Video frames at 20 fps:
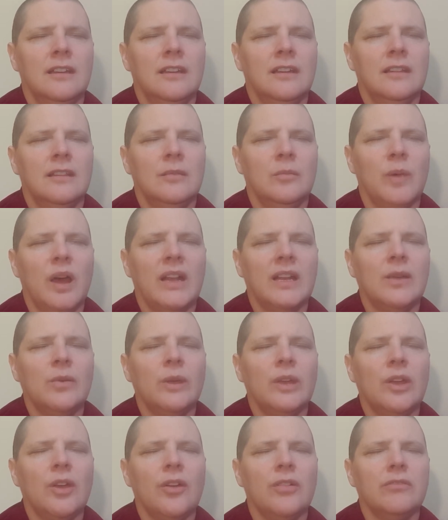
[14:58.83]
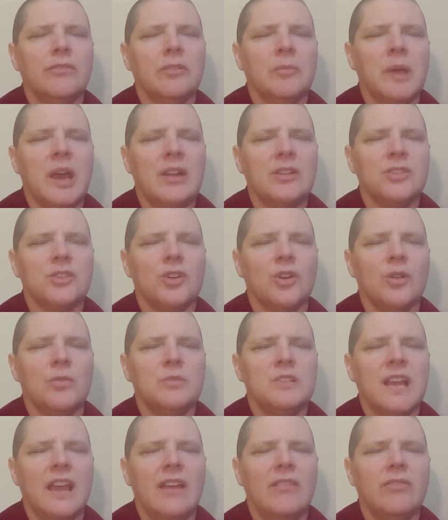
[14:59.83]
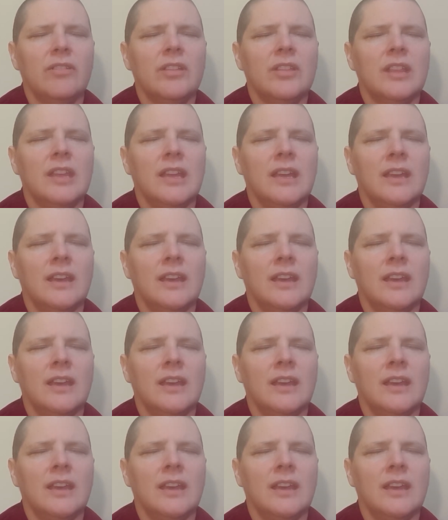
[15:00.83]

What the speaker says: the money we earn from our jobs, everything